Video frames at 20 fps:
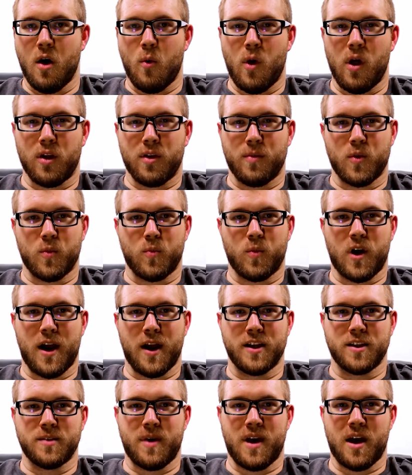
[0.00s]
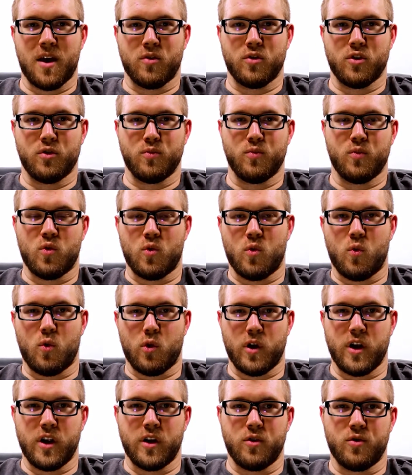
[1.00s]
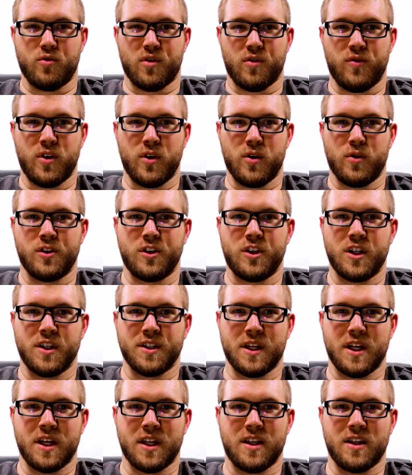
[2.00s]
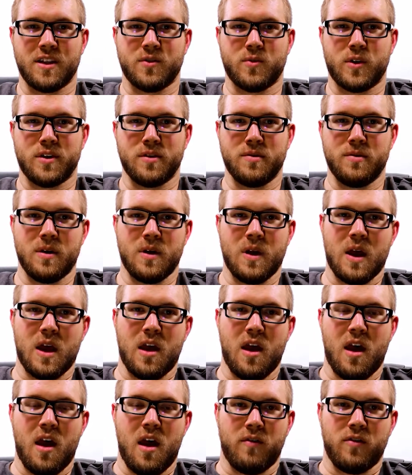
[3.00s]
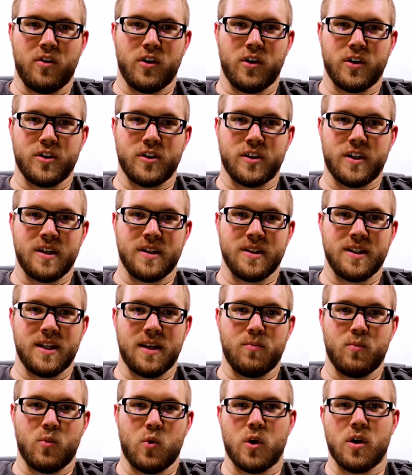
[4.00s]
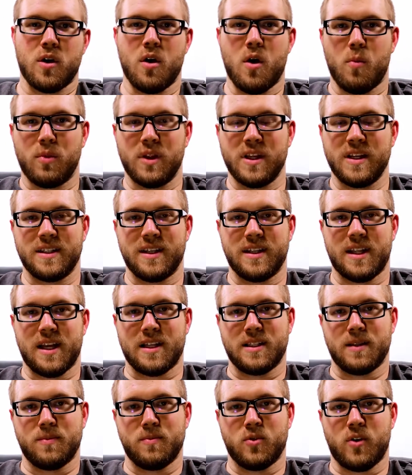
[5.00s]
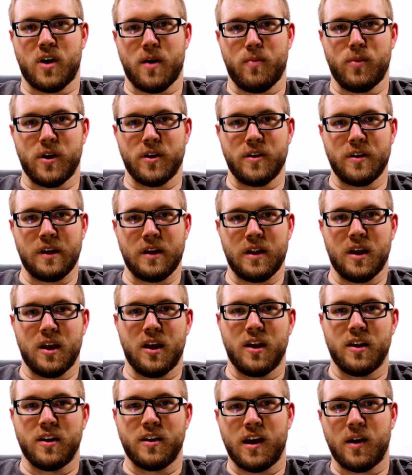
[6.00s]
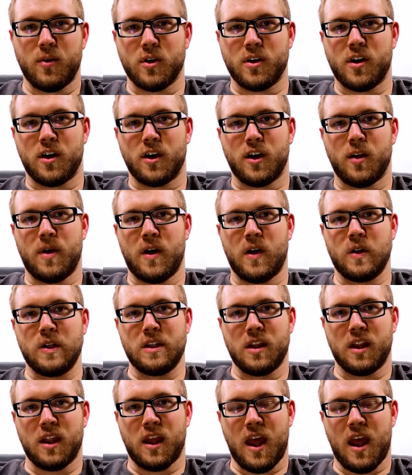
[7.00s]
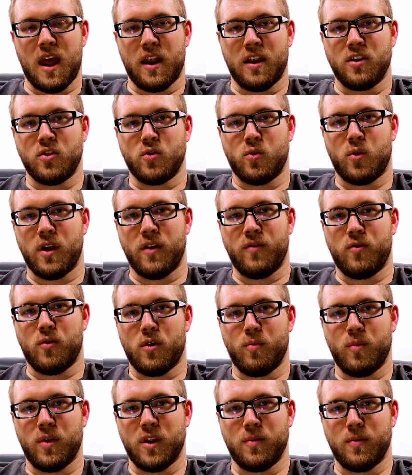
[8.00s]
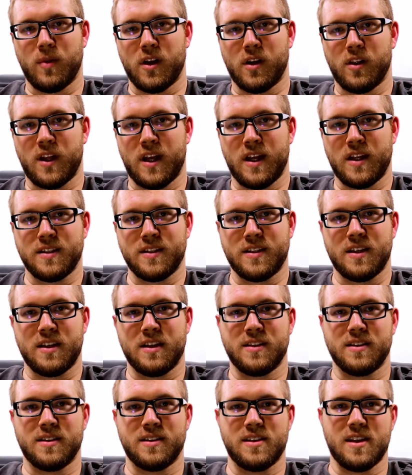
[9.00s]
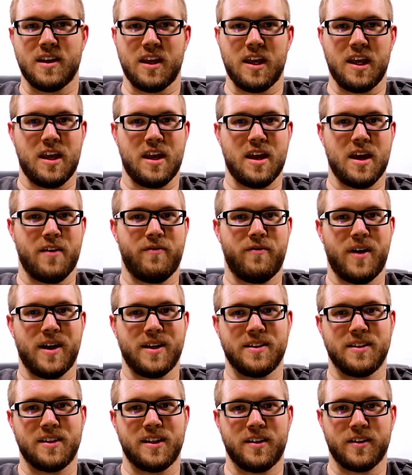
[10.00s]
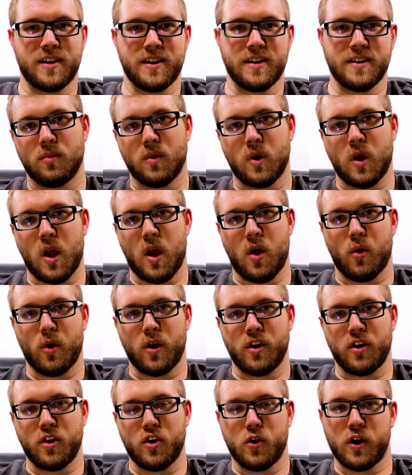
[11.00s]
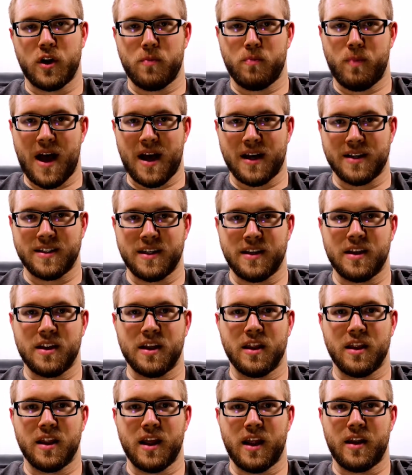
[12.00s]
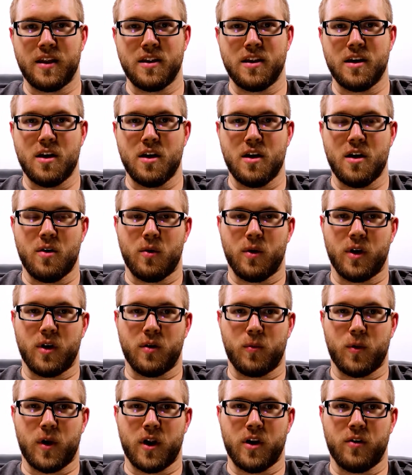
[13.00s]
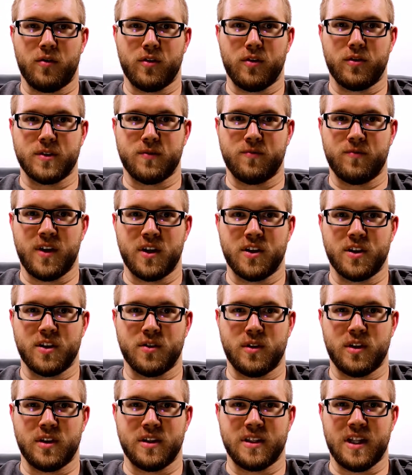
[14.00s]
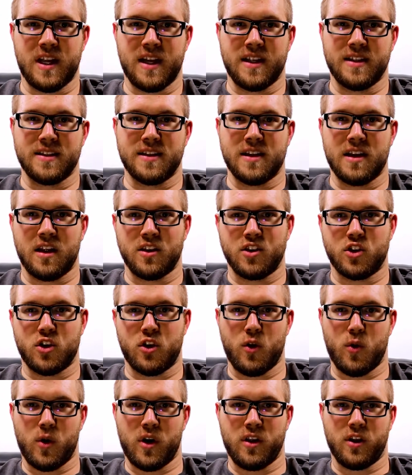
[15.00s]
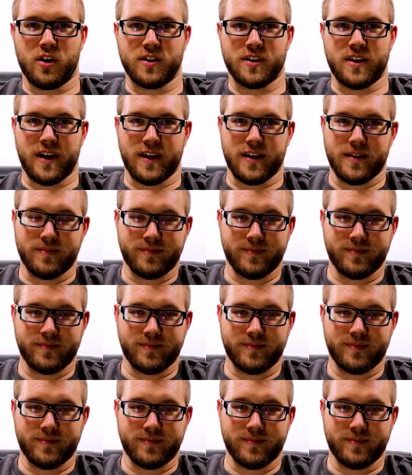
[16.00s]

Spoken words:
Welcome to Brian's Backroom, where we do reviews just like this one. If you're interested in seeing more, please hit that subscribe button. Today we're talking about Canon 24mm lens. This is the EFS series. We're going to do an unboxing and then we're going to run over some features of this lens and show you what it looks like.